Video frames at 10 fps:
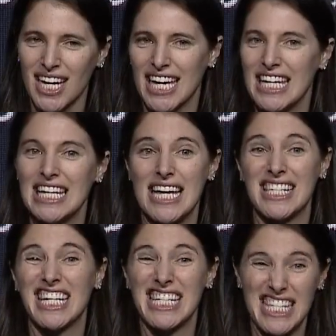As
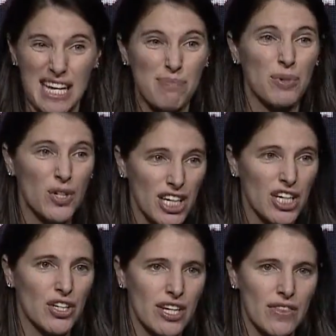an example,
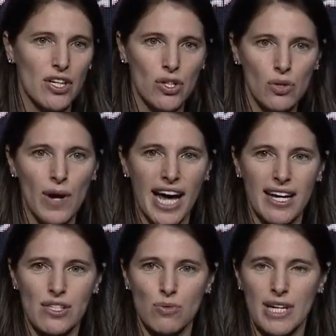here in the
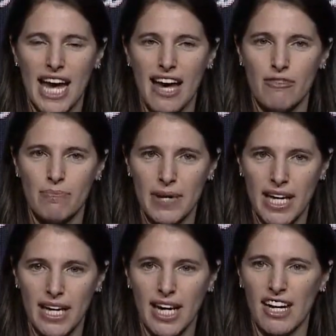US, we have
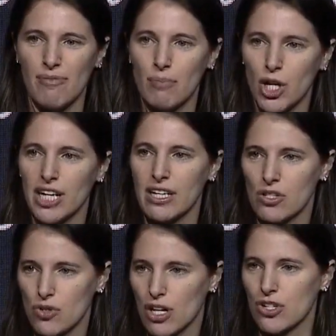big kind of market
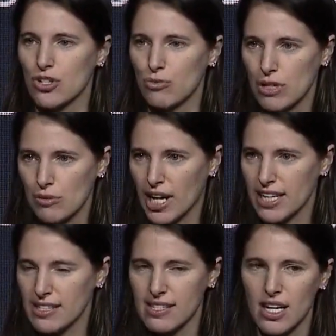structure
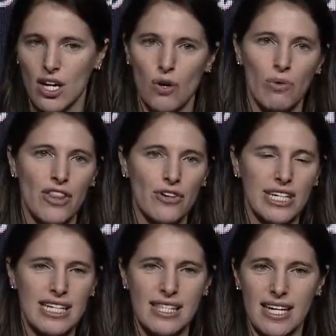rewrites, whether it
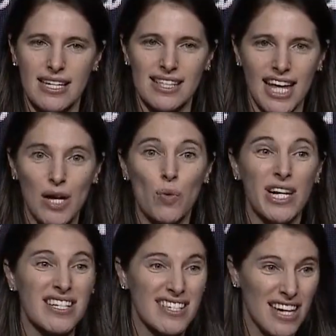is things like what
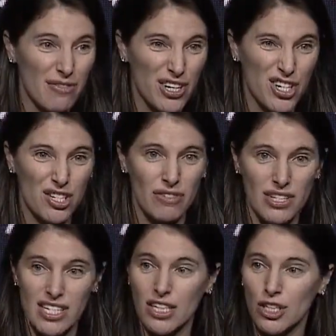is the definition of a
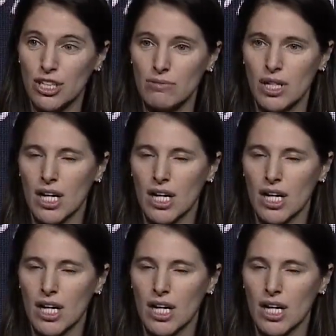dealer?